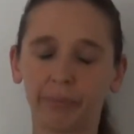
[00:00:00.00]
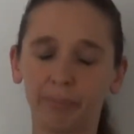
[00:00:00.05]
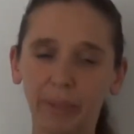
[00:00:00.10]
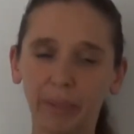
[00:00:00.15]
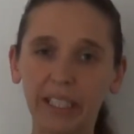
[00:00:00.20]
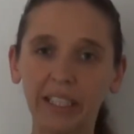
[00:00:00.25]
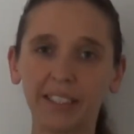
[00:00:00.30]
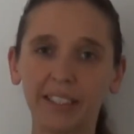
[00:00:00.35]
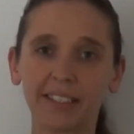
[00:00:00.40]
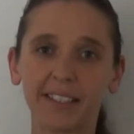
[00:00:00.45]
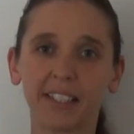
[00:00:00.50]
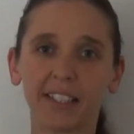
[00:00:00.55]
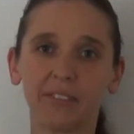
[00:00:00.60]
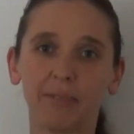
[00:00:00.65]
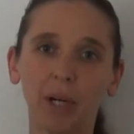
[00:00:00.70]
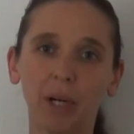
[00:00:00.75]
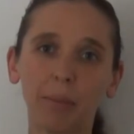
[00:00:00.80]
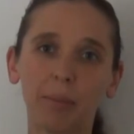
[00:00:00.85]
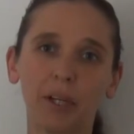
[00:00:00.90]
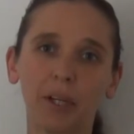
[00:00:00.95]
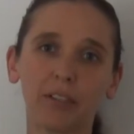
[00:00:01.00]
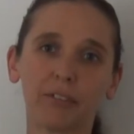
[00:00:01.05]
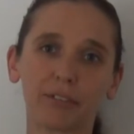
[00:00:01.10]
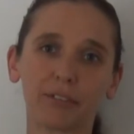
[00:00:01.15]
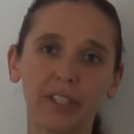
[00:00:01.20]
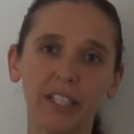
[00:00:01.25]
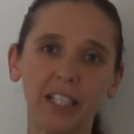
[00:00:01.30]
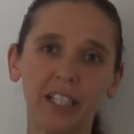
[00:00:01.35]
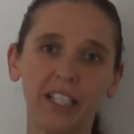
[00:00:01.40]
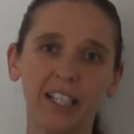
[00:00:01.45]
beat yourself up
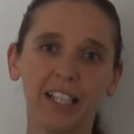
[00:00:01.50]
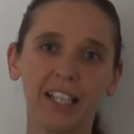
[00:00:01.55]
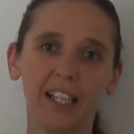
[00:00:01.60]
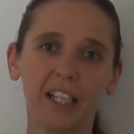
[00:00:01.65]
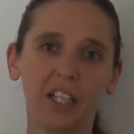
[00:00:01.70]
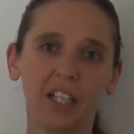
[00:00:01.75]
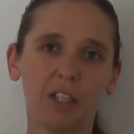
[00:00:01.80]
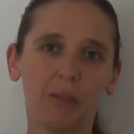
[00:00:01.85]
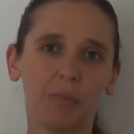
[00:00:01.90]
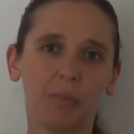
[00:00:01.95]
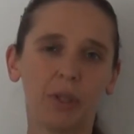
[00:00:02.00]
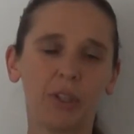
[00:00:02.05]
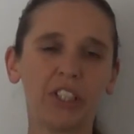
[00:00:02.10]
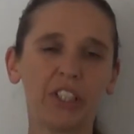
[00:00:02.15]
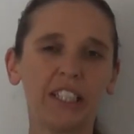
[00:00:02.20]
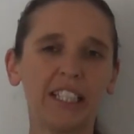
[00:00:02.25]
over it, but